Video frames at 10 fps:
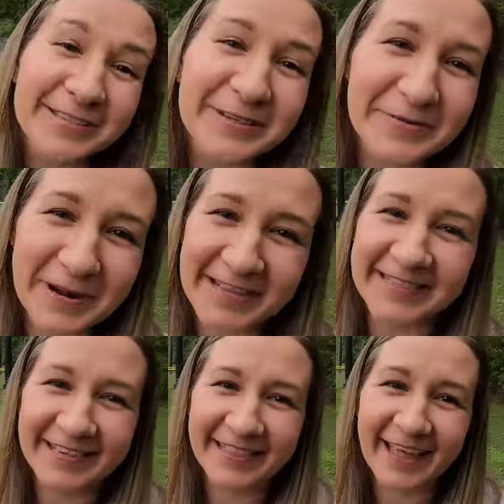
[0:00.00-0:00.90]
is a
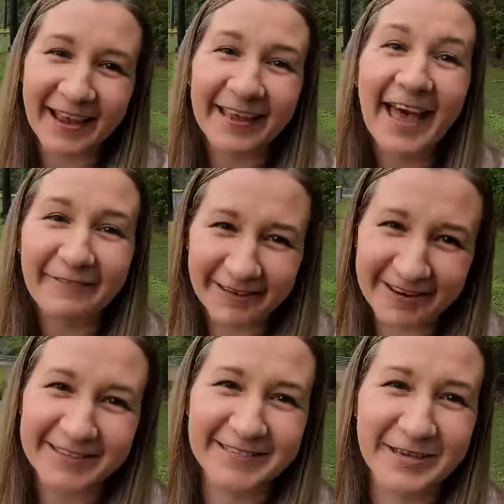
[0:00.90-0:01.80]
reason that
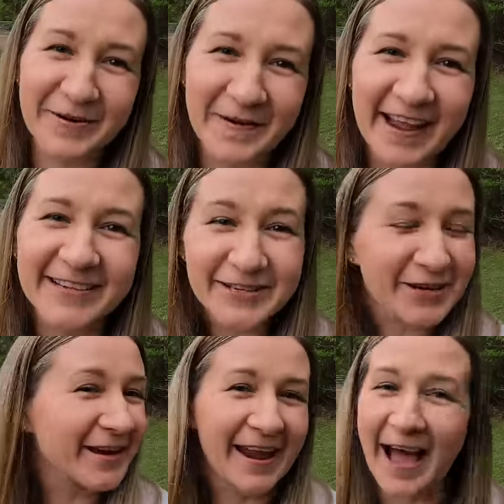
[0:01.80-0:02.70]
Kevin is the
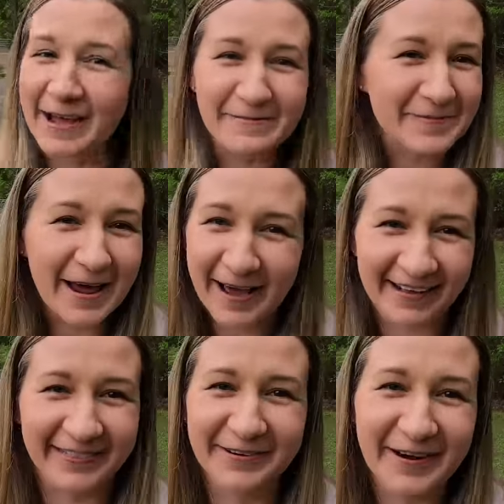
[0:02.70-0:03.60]
rancher and I am not
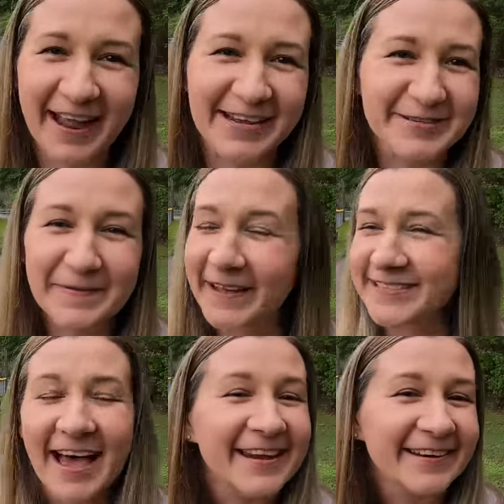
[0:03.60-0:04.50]
on the ranch,
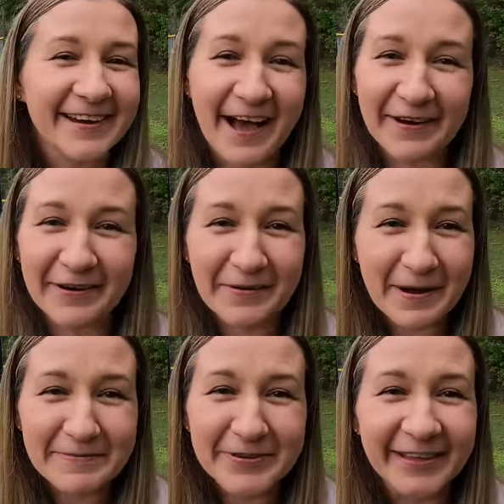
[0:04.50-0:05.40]
because I did not grow
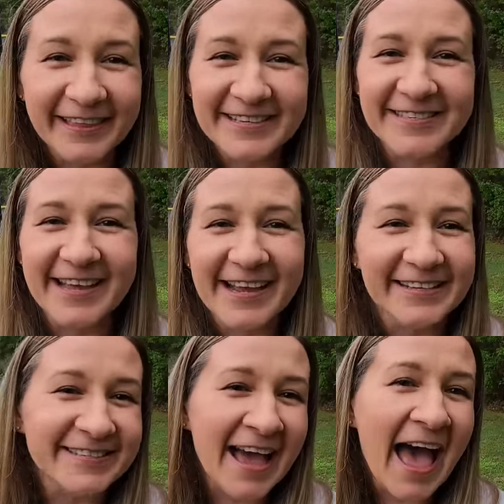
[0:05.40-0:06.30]
up doing these
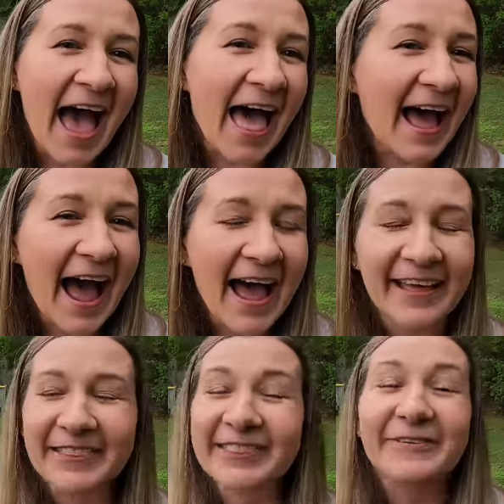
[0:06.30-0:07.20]
things.
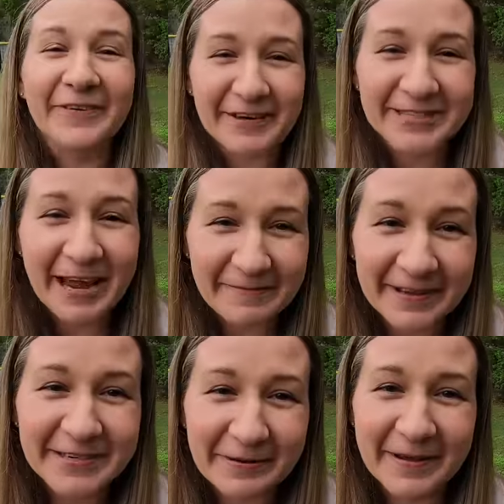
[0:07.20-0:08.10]
The first time
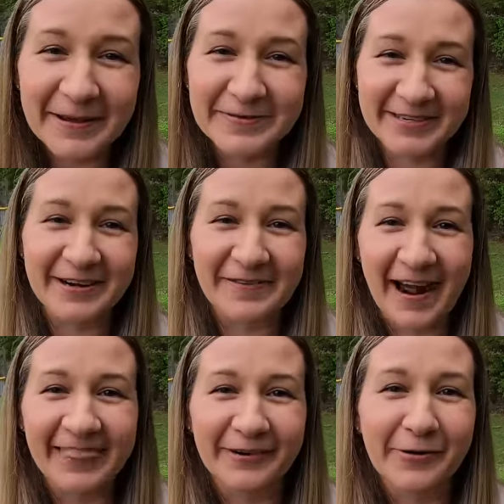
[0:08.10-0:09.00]
he told me he was going to
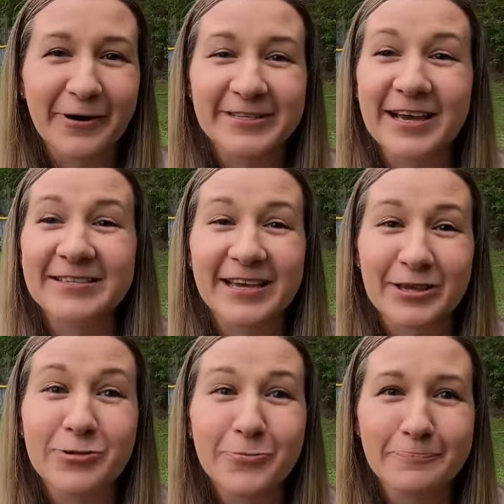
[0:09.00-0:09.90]
ride the horse, I was
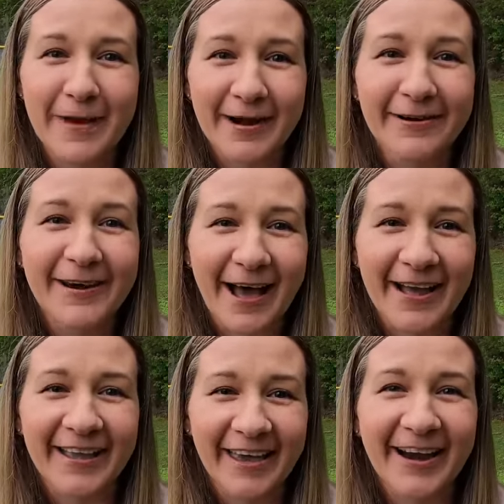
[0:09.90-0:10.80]
like, you better
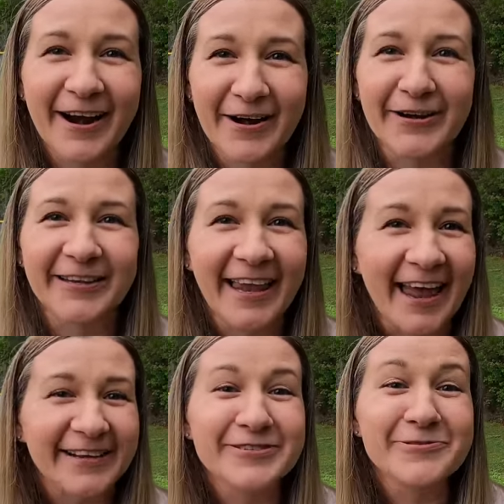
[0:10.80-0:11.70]
not get hurt.
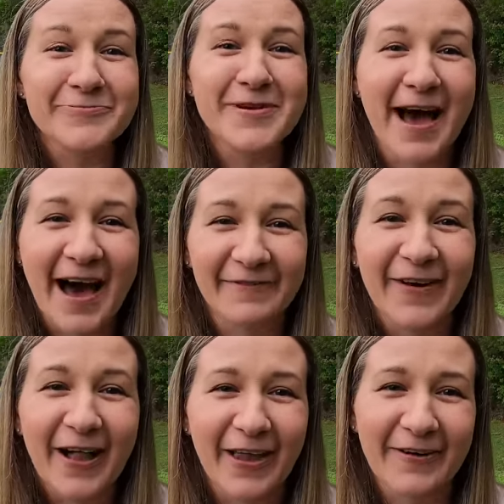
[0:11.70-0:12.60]
Like, do not
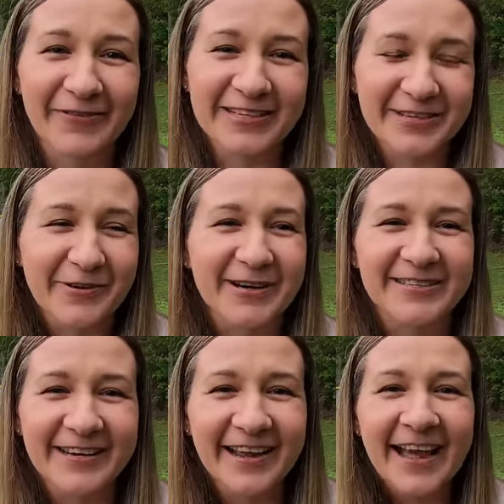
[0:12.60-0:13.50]
fall off this
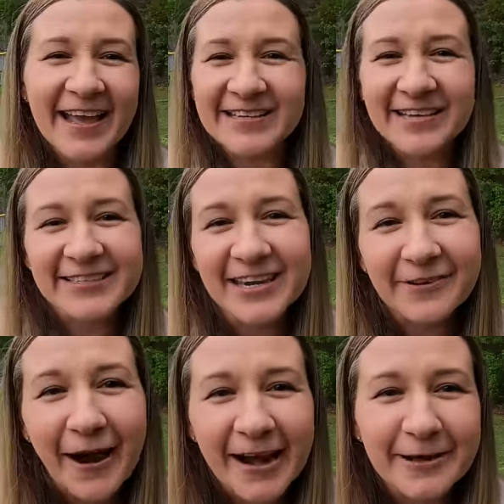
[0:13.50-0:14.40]
horse. And he's like, it's
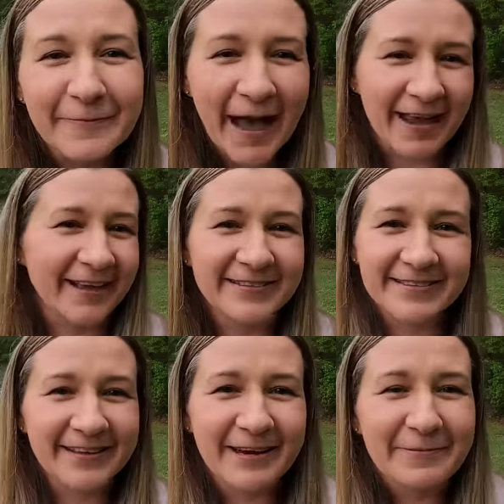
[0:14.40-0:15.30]
like riding a bike.
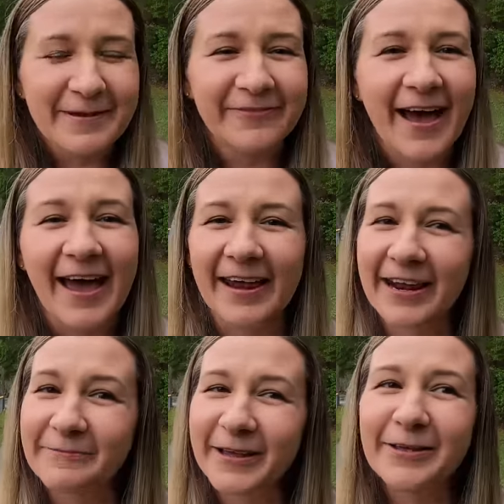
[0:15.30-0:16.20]
It's going to be fine.
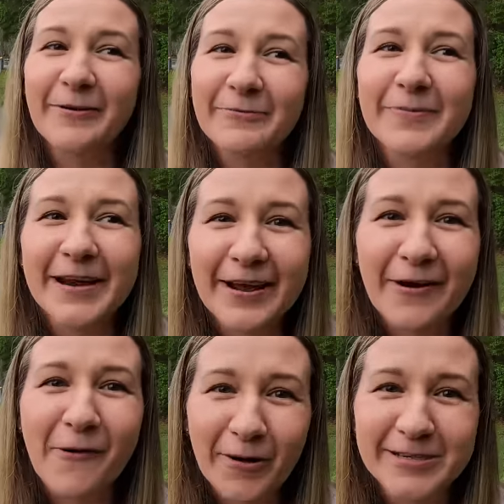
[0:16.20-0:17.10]
And I'm like, you haven't been on
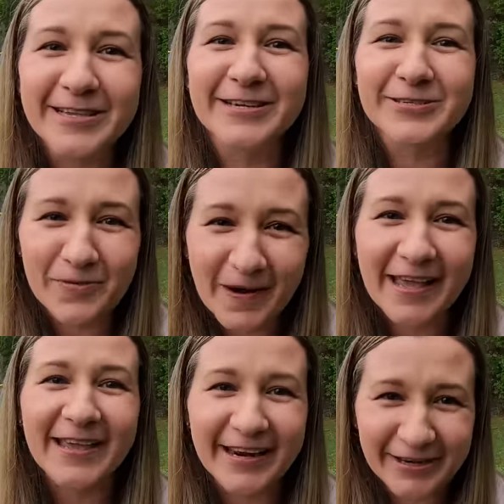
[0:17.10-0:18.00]
a horse in
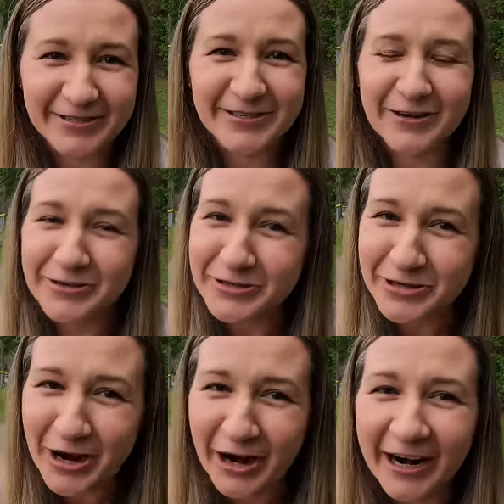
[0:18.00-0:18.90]
20 years. Are you
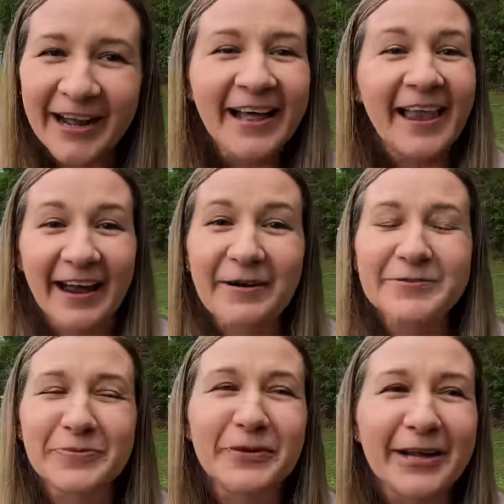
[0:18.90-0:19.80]
sure? Like, I
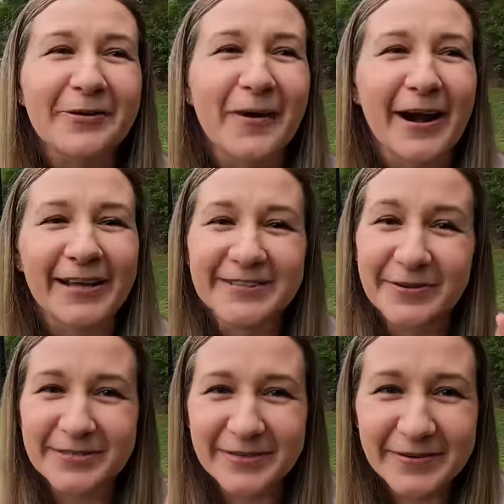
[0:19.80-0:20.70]
was really worried.
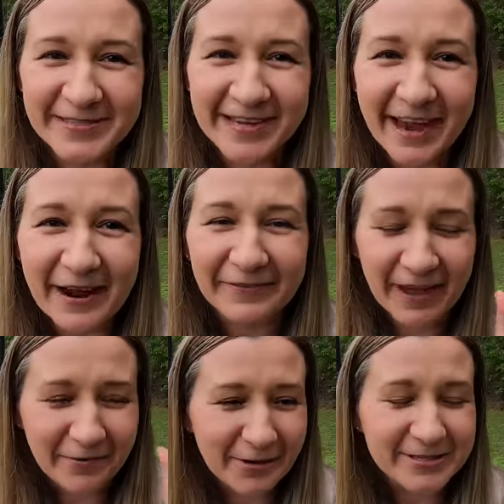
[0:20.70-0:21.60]
So as soon as he got off
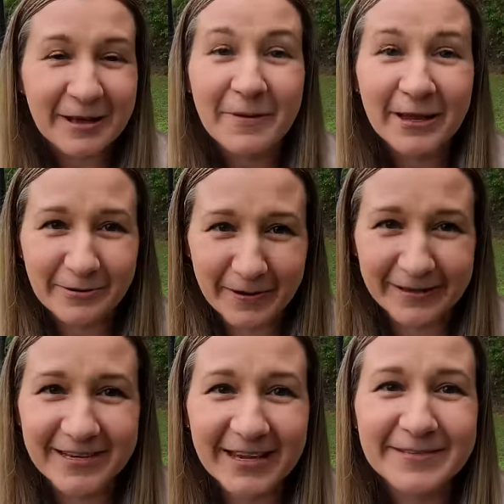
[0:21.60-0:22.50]
that horse, I'm like, you
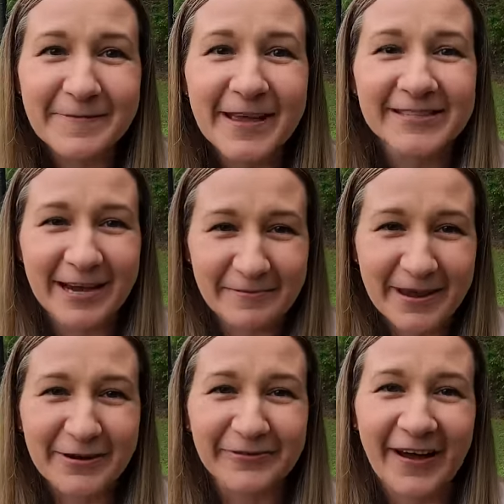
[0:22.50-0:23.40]
better text me and tell
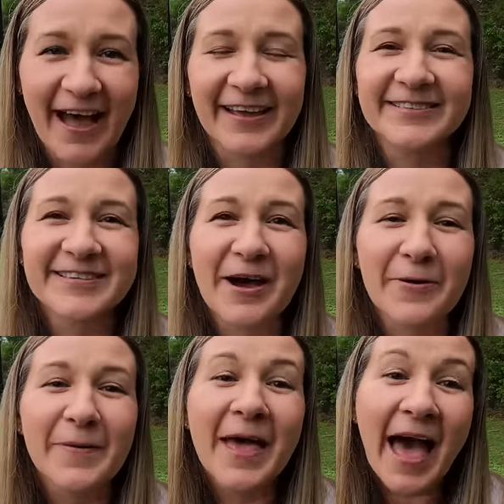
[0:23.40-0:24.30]
me you're fine.
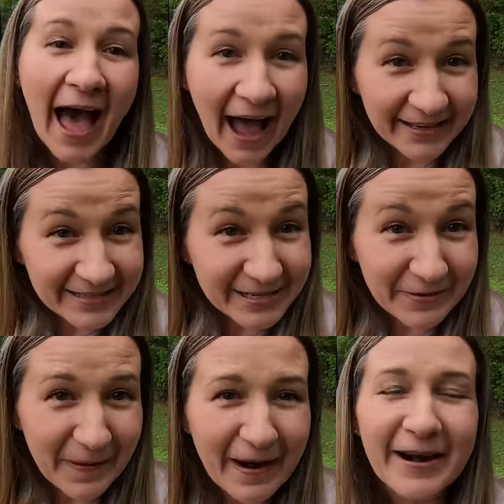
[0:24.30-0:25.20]
So I
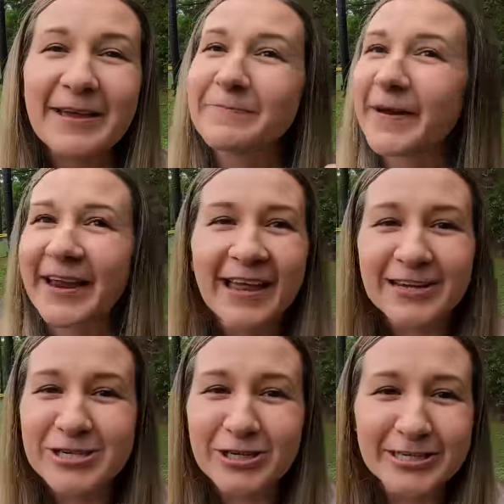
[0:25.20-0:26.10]
still worry, but he
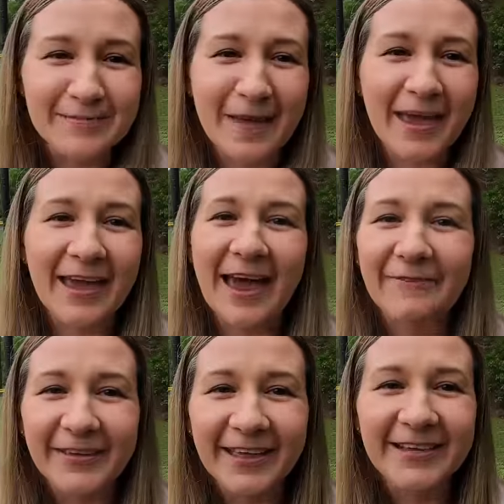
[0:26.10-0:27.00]
assures me
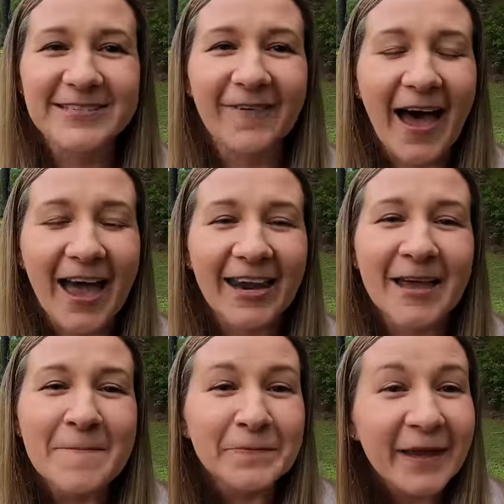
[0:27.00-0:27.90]
everything is
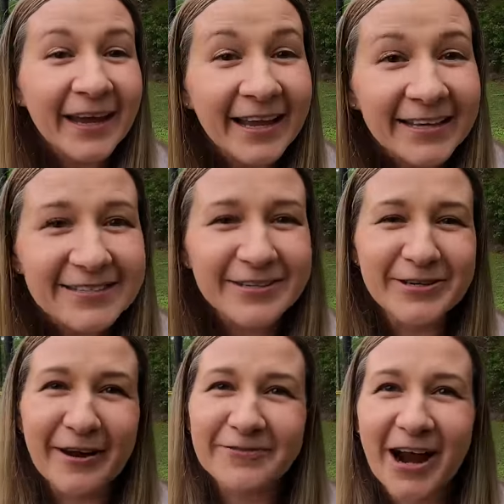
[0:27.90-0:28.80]
fine. And he gets to
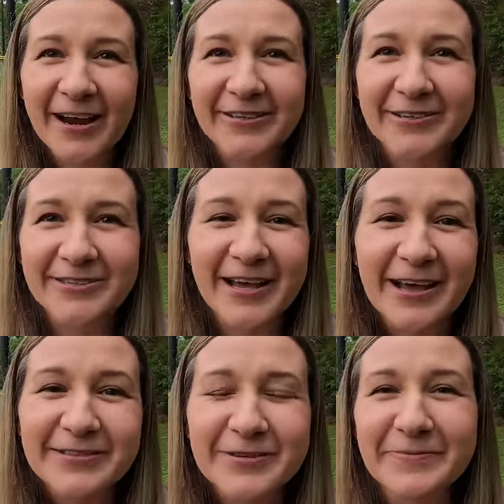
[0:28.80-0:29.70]
drive tractors
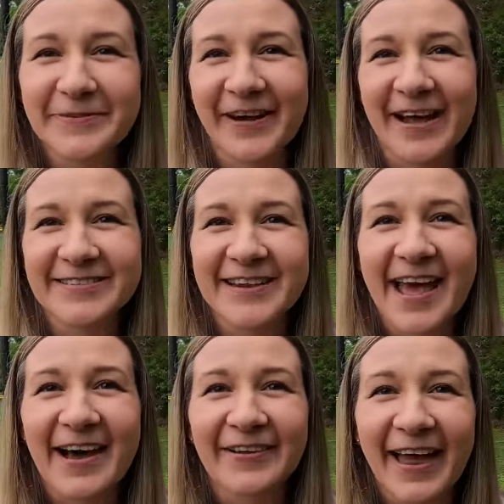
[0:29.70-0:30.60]
unsupervised
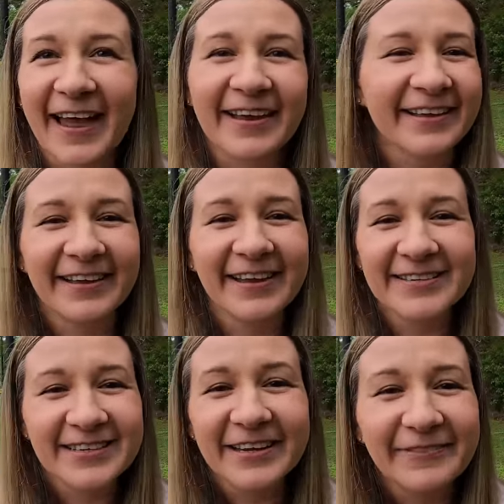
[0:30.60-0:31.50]
now. Like,
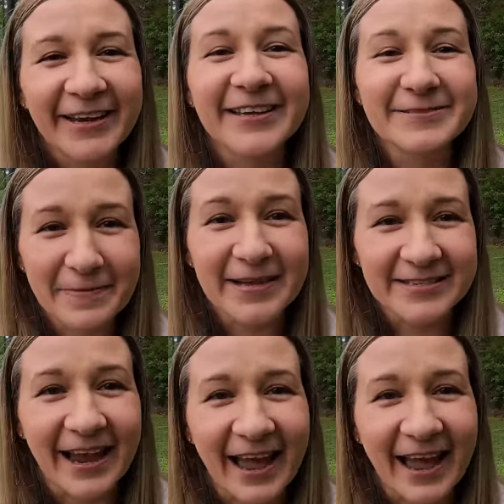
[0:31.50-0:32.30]
he's living his best